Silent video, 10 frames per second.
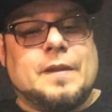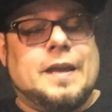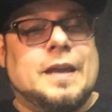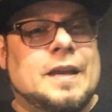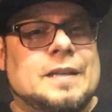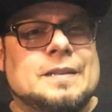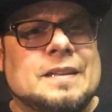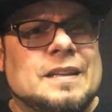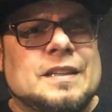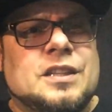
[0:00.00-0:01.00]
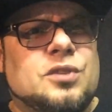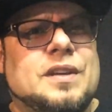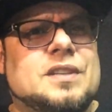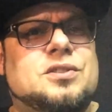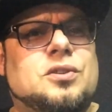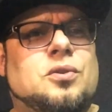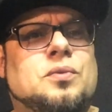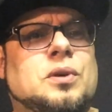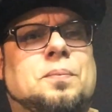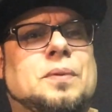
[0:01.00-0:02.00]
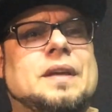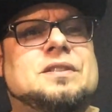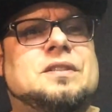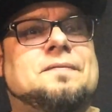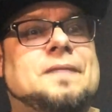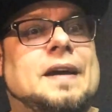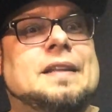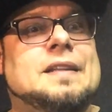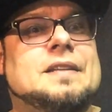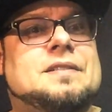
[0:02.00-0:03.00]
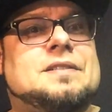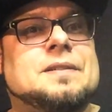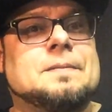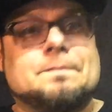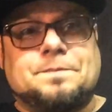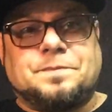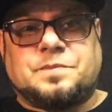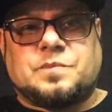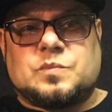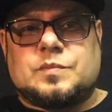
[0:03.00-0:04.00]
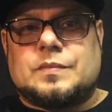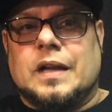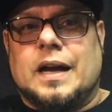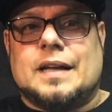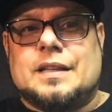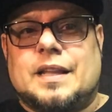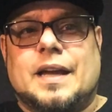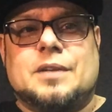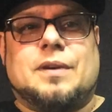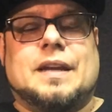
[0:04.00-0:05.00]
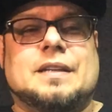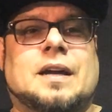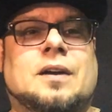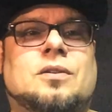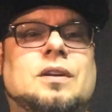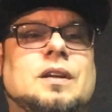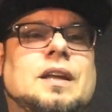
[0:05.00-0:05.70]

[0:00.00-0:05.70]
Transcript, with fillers: And there is no real place to find this online right now.